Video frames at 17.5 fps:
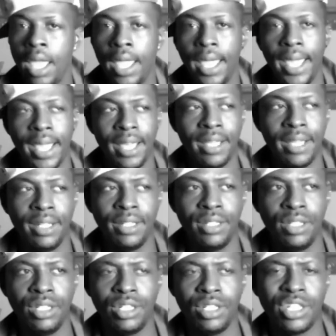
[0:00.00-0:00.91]

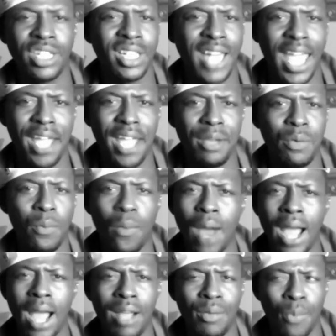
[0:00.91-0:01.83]
And she like,
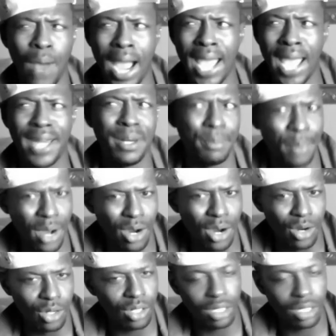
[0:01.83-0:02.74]
why the
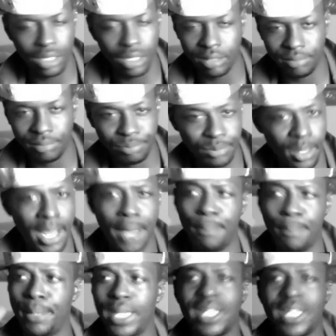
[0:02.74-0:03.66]
park?
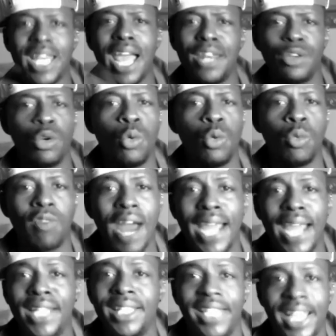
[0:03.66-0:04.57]
And bitch, I knew
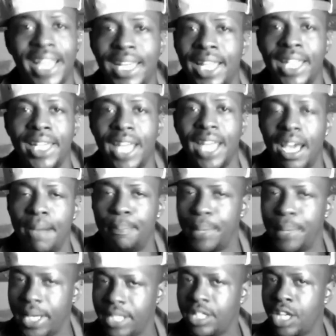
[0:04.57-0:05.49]
right then and there,
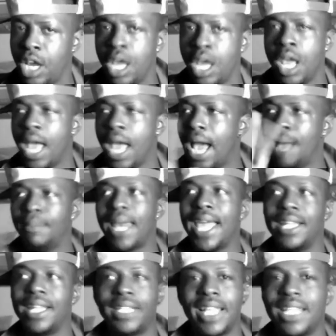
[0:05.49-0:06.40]
bitch. I'm
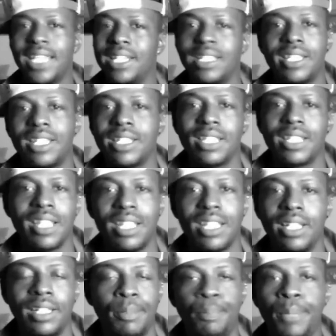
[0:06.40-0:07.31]
like, that is a
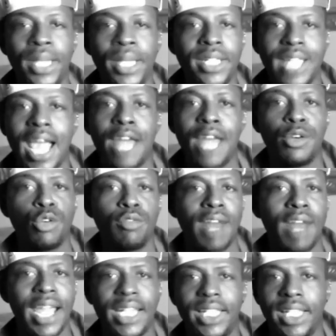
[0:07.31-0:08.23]
bitch, I knew
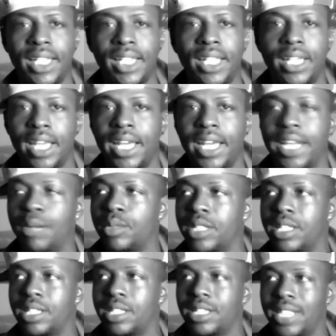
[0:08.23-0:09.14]
right then and there. That
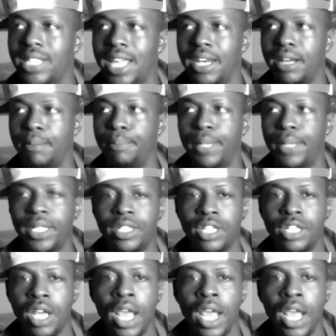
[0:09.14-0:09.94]
was a setup, bitch.